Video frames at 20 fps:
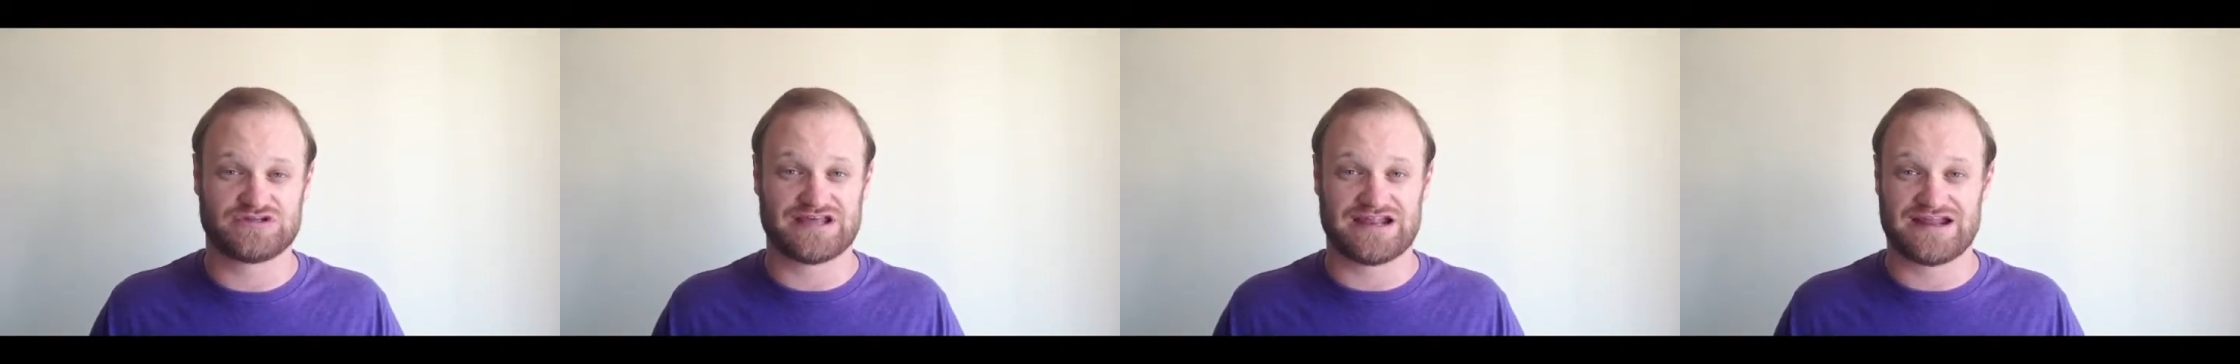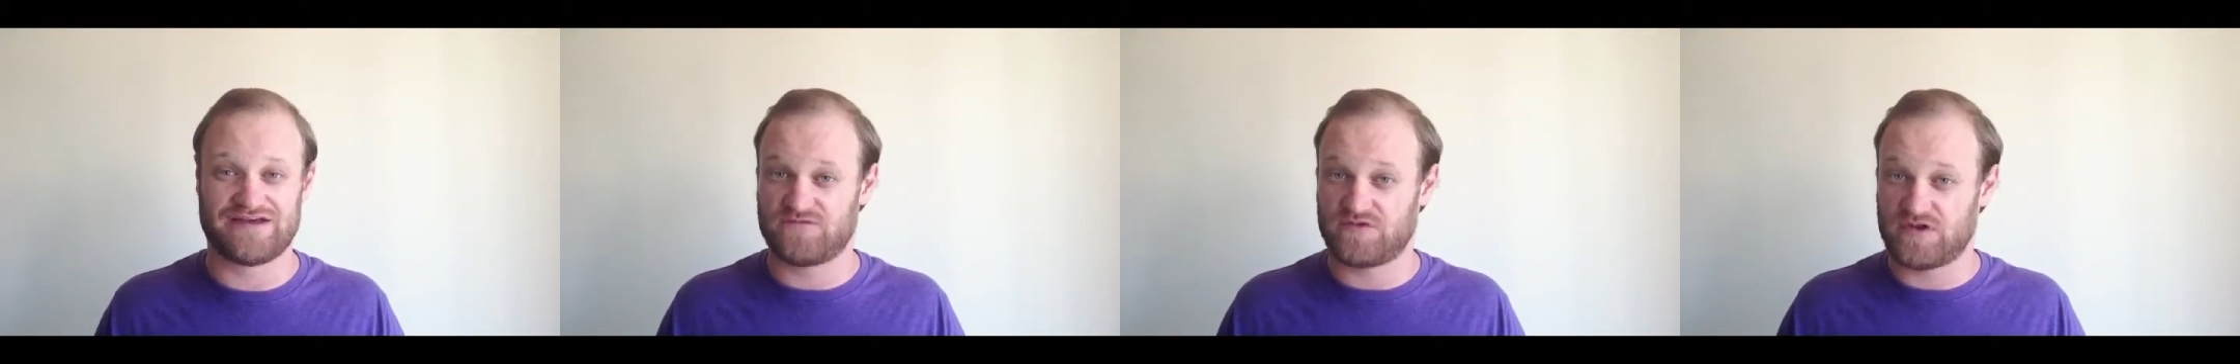
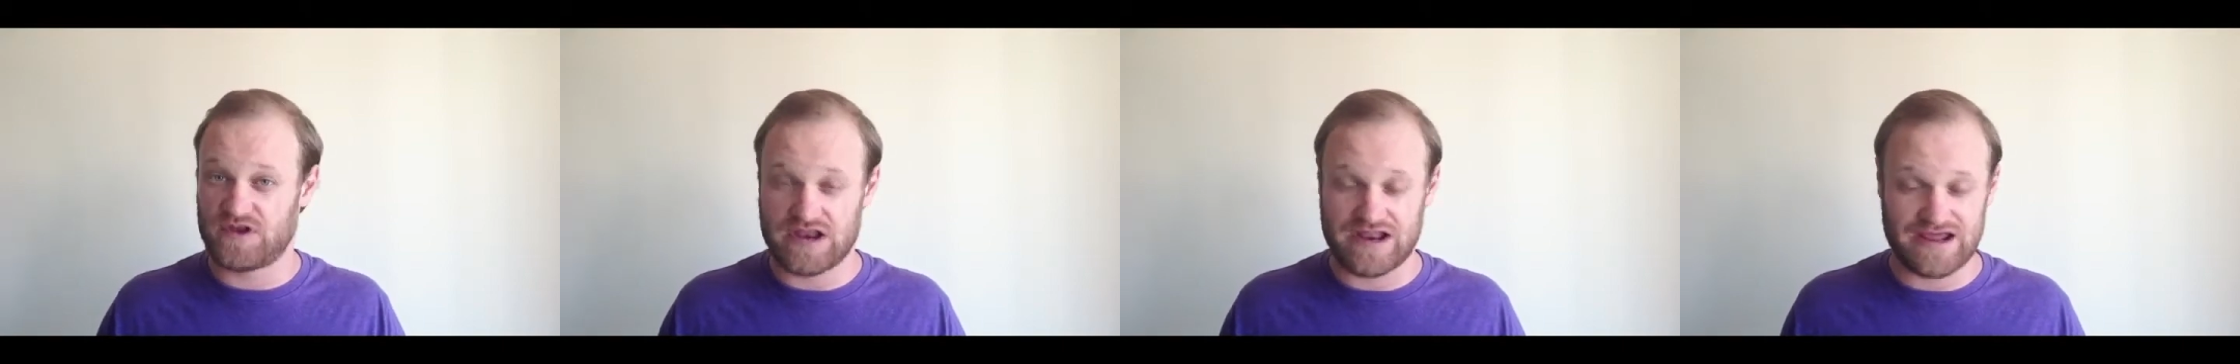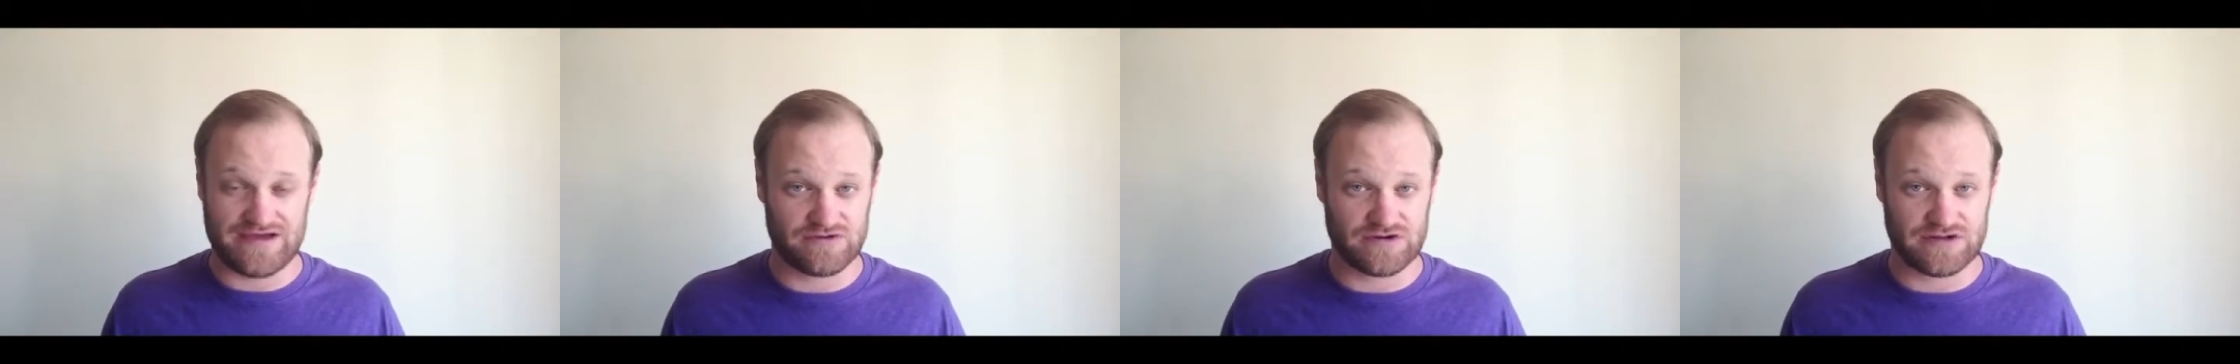that have
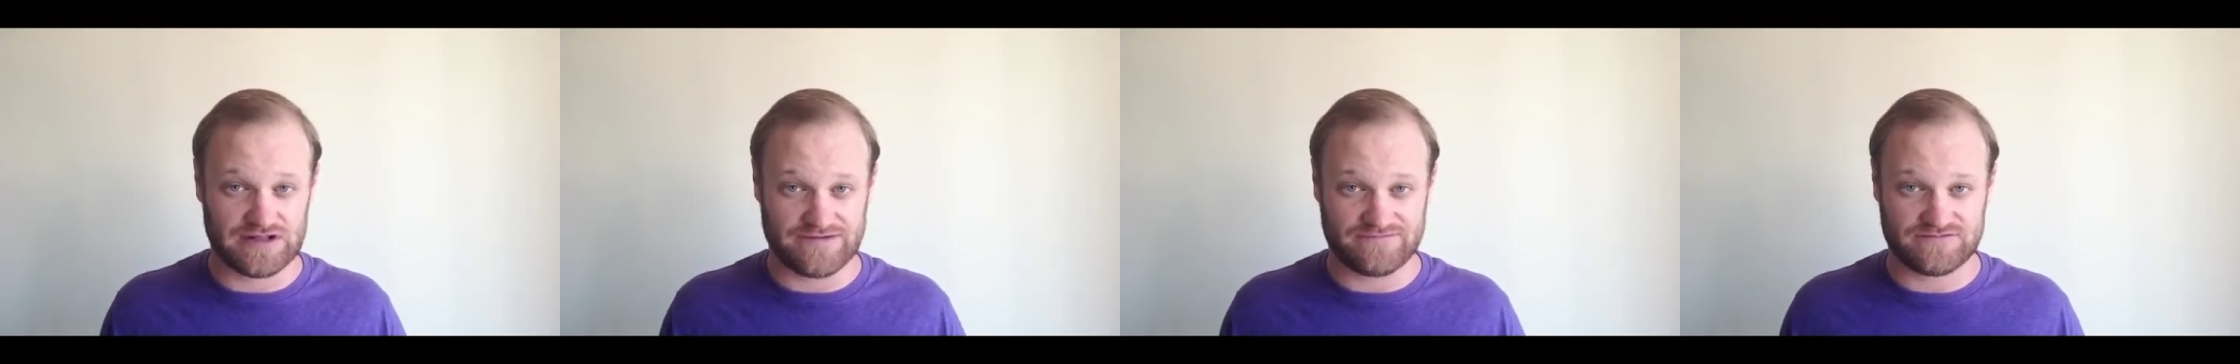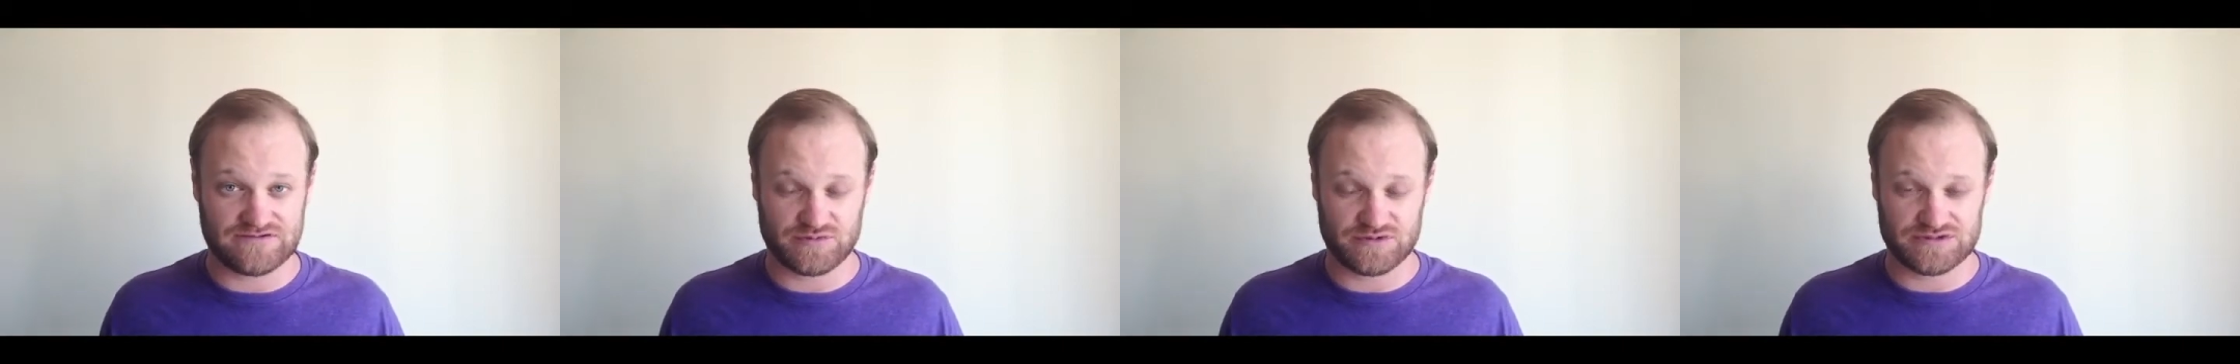never
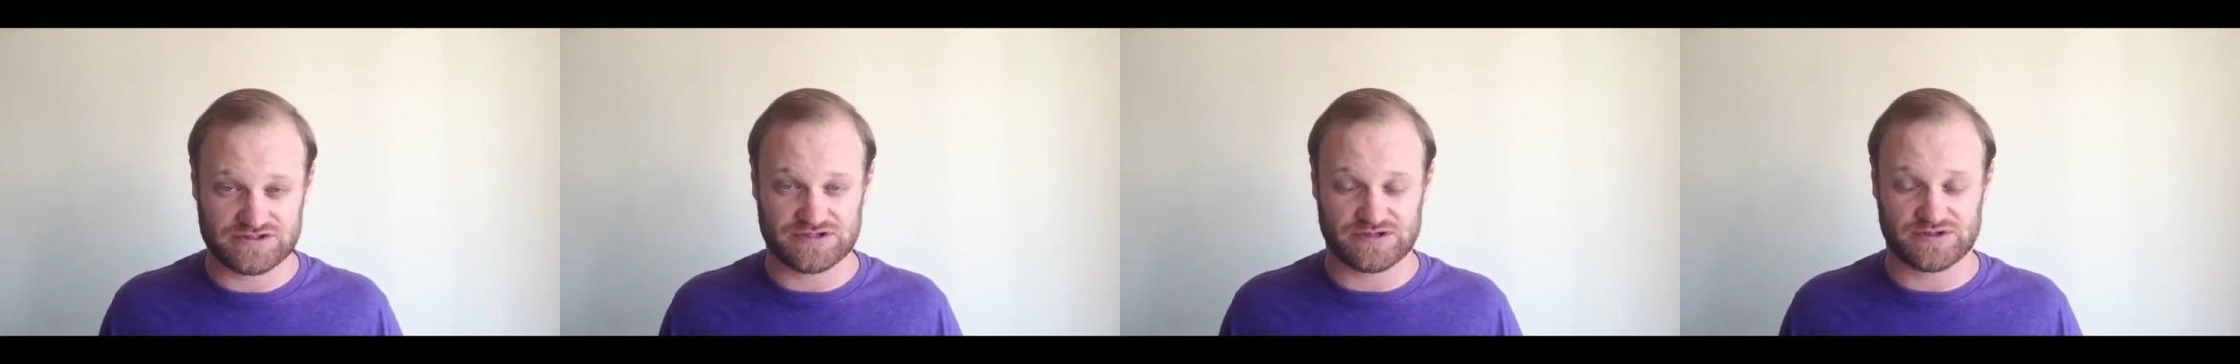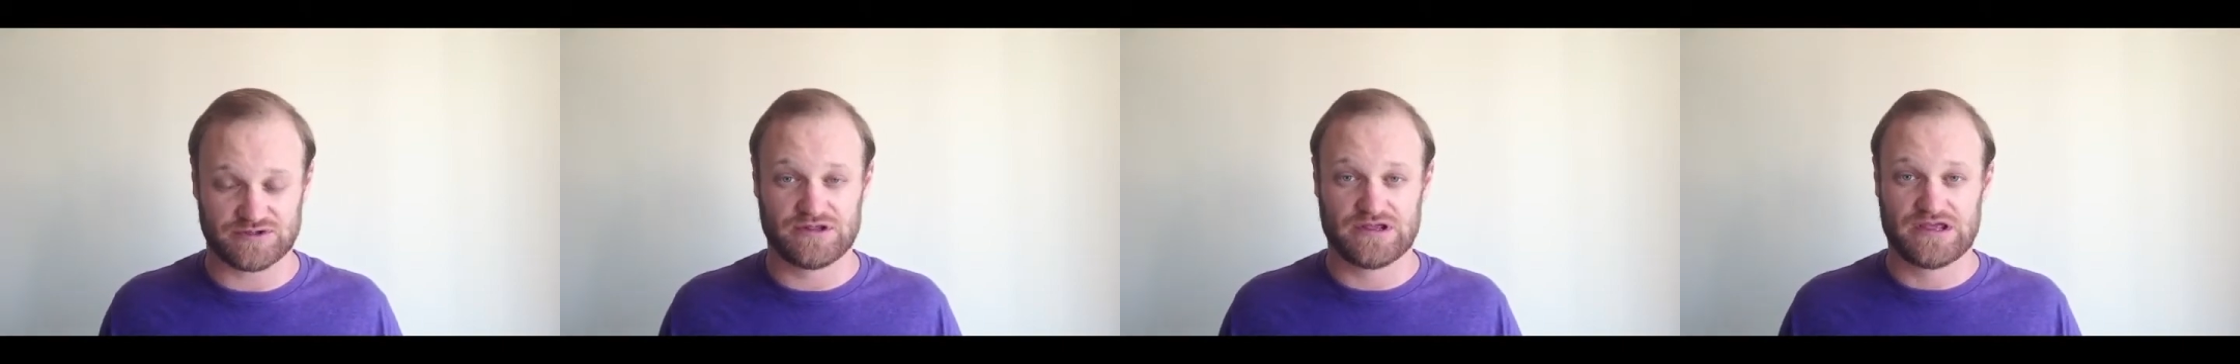left
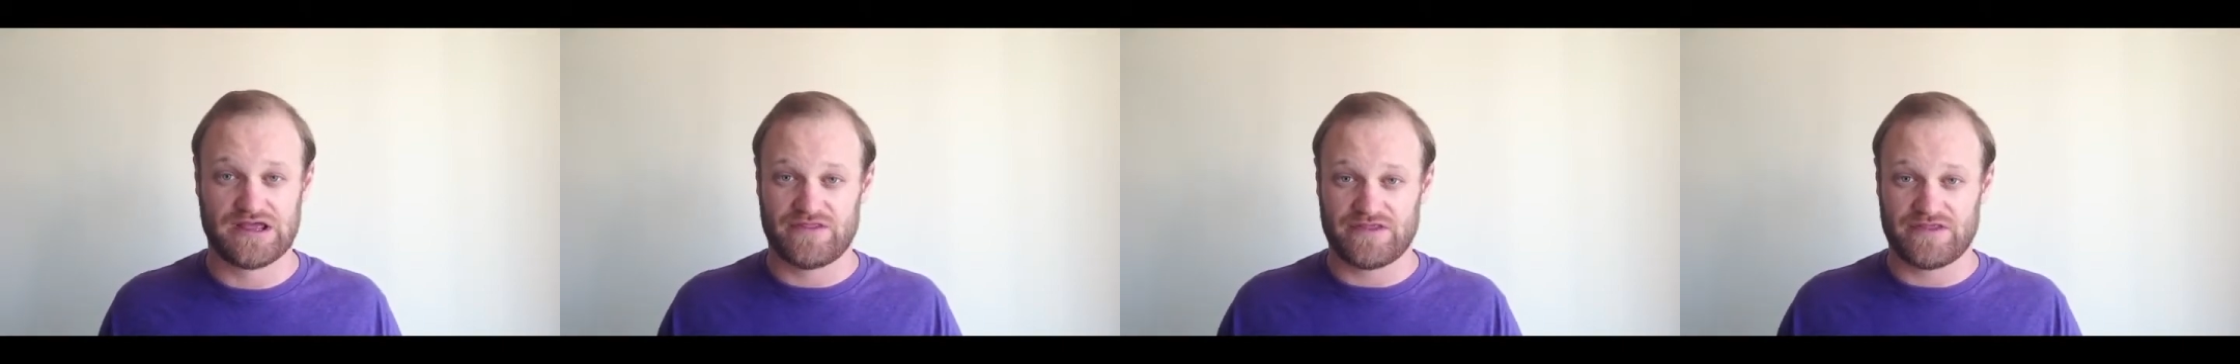Brazil